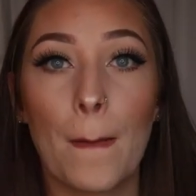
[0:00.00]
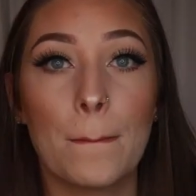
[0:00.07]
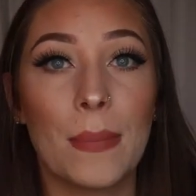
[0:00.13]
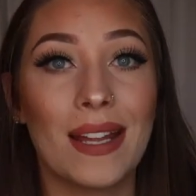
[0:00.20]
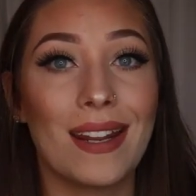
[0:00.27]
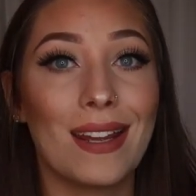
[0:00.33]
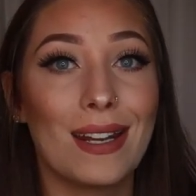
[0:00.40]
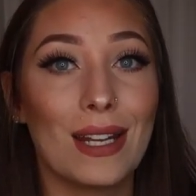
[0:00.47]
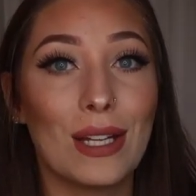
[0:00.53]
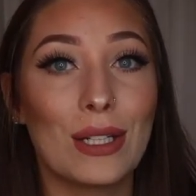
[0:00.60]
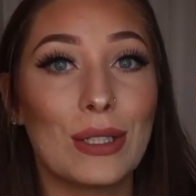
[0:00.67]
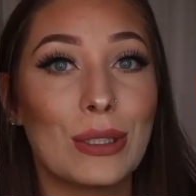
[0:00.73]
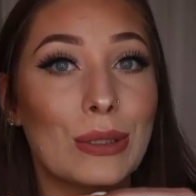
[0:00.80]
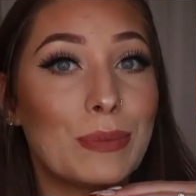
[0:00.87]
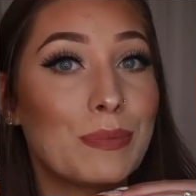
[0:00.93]
But
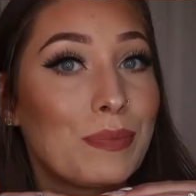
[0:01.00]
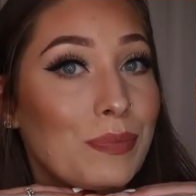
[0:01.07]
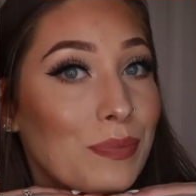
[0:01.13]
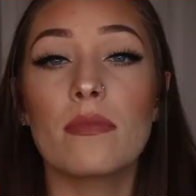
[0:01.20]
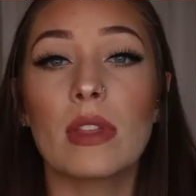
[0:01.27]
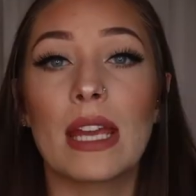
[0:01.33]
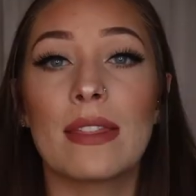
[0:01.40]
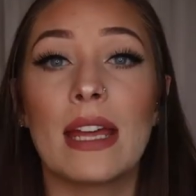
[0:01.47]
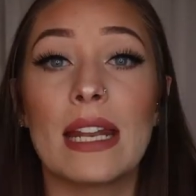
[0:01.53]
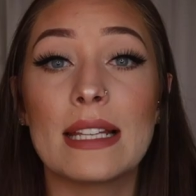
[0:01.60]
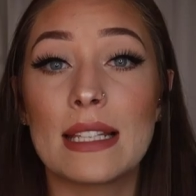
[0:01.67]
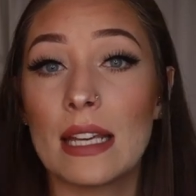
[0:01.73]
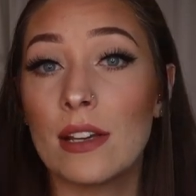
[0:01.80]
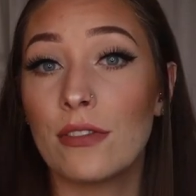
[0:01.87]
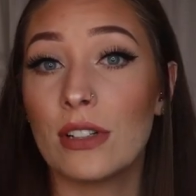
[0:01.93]
anyhow, that
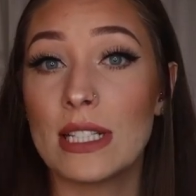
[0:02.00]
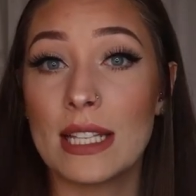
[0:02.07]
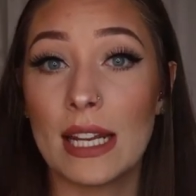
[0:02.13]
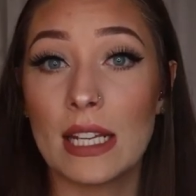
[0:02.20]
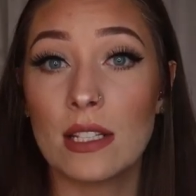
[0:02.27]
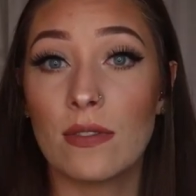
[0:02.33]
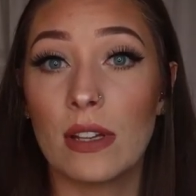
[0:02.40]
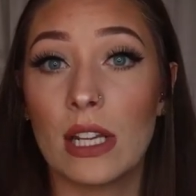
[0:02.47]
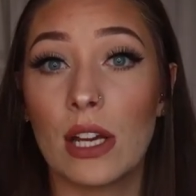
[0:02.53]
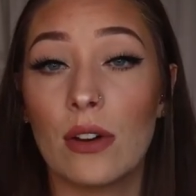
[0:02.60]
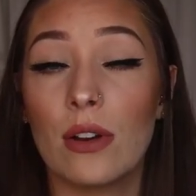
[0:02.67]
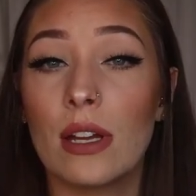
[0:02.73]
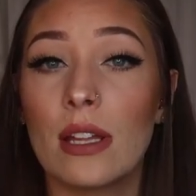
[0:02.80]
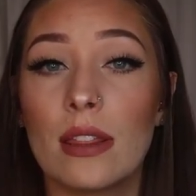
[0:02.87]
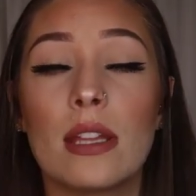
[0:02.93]
is it for today's
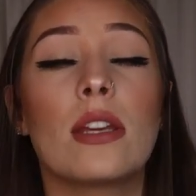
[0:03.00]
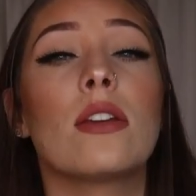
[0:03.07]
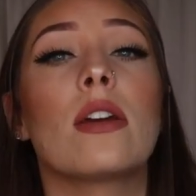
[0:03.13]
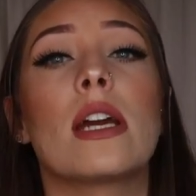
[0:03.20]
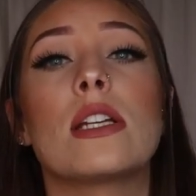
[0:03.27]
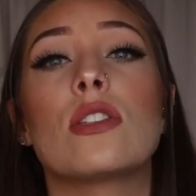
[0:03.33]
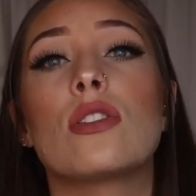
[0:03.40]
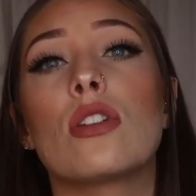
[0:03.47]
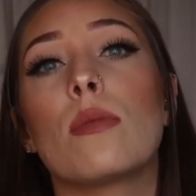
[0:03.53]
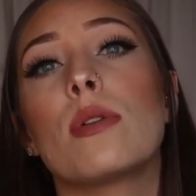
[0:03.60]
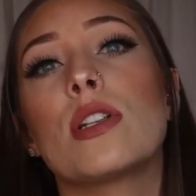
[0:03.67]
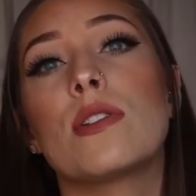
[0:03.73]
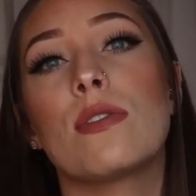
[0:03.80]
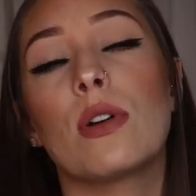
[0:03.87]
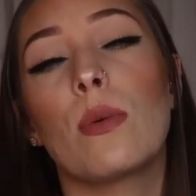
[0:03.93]
video. Thank you guys so
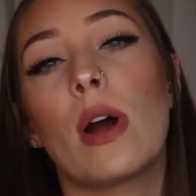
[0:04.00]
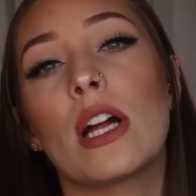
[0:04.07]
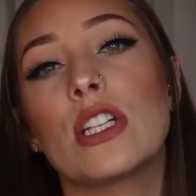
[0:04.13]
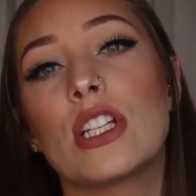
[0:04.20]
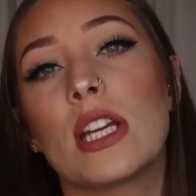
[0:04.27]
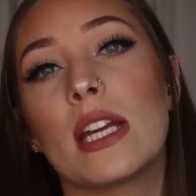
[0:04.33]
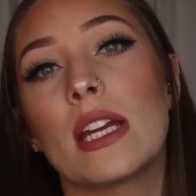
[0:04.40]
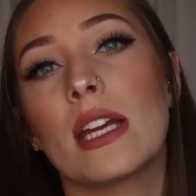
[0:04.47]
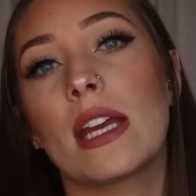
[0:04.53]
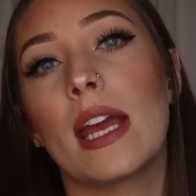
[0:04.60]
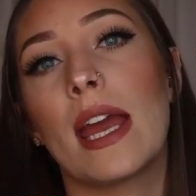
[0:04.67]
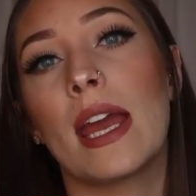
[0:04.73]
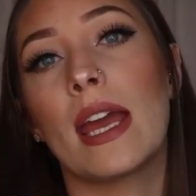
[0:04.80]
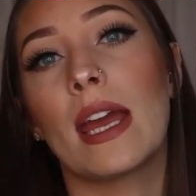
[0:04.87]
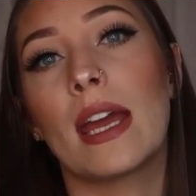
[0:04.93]
much for watching,
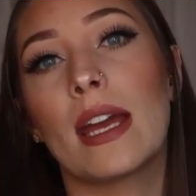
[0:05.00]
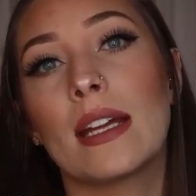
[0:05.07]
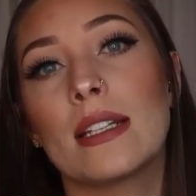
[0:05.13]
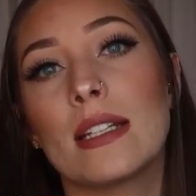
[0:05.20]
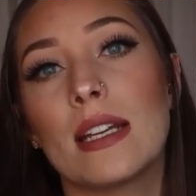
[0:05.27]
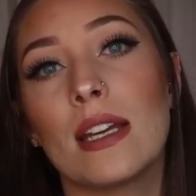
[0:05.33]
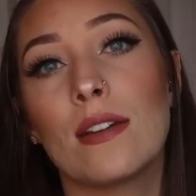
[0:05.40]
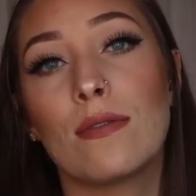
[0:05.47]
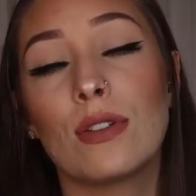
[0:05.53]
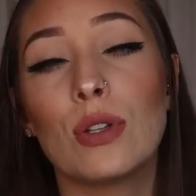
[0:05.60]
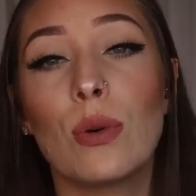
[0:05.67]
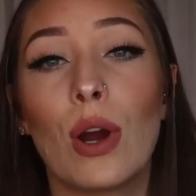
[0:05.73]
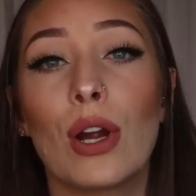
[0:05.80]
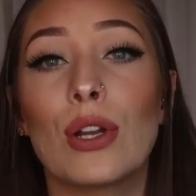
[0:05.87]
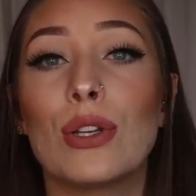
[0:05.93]
and if
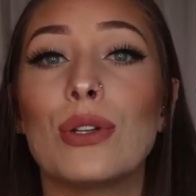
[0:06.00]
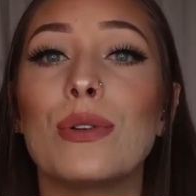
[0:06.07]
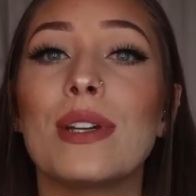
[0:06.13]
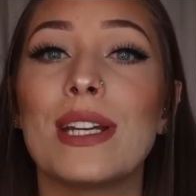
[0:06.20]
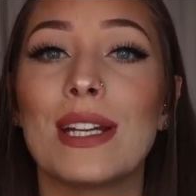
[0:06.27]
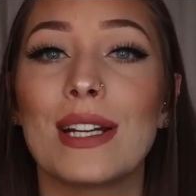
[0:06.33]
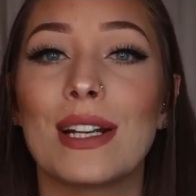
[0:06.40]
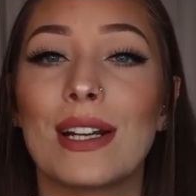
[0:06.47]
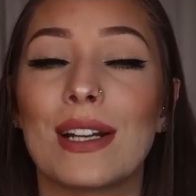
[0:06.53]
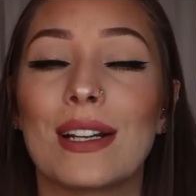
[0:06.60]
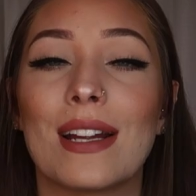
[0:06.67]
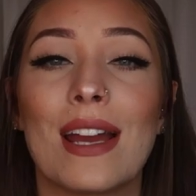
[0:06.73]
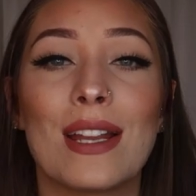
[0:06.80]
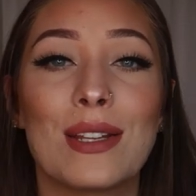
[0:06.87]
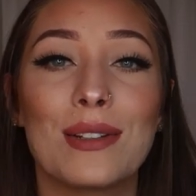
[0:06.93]
you are new
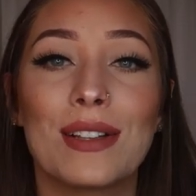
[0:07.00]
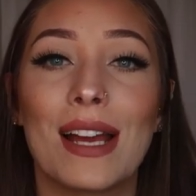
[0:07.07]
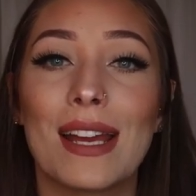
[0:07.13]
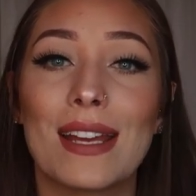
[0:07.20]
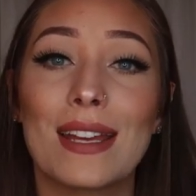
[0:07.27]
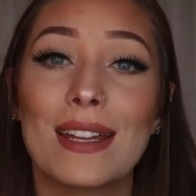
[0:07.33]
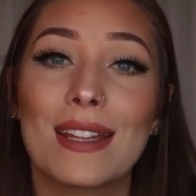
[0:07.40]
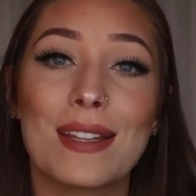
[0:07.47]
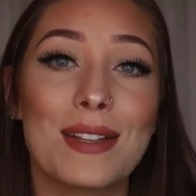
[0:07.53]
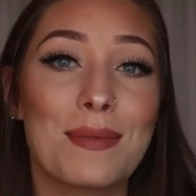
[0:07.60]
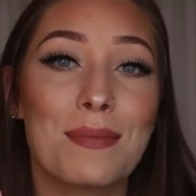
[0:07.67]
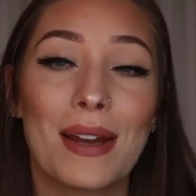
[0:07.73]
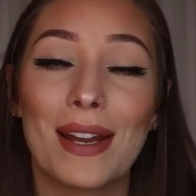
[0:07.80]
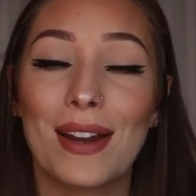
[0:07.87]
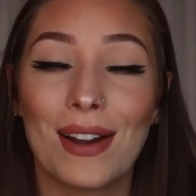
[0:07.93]
here and you like
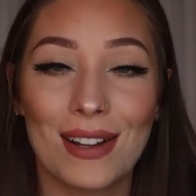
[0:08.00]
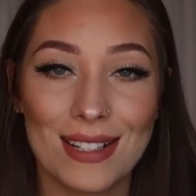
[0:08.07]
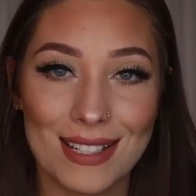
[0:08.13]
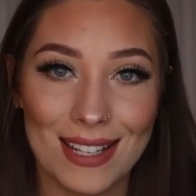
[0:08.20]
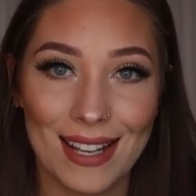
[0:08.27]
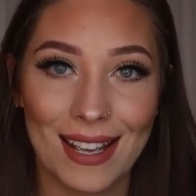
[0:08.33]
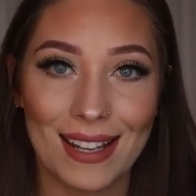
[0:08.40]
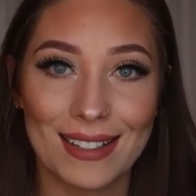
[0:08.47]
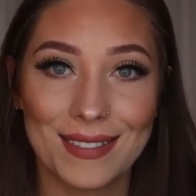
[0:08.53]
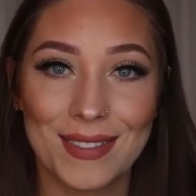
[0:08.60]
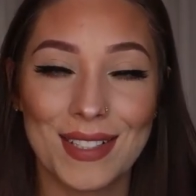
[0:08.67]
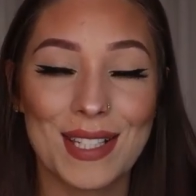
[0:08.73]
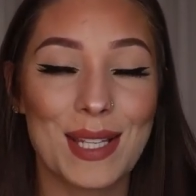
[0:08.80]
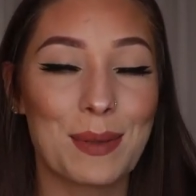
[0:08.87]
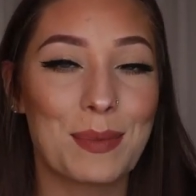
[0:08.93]
my content,
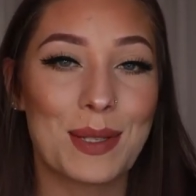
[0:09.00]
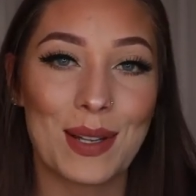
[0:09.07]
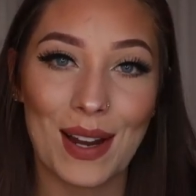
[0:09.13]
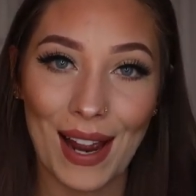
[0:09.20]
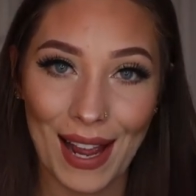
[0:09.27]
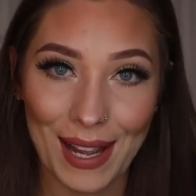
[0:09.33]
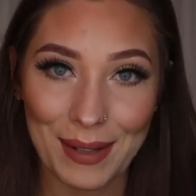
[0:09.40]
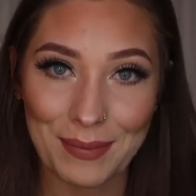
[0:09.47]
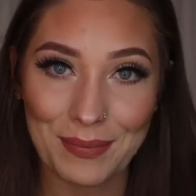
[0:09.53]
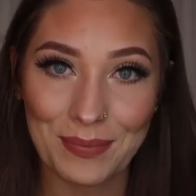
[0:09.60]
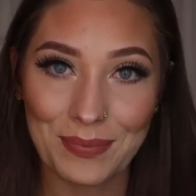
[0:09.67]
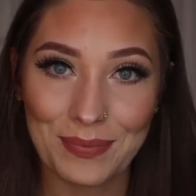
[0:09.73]
subscribe.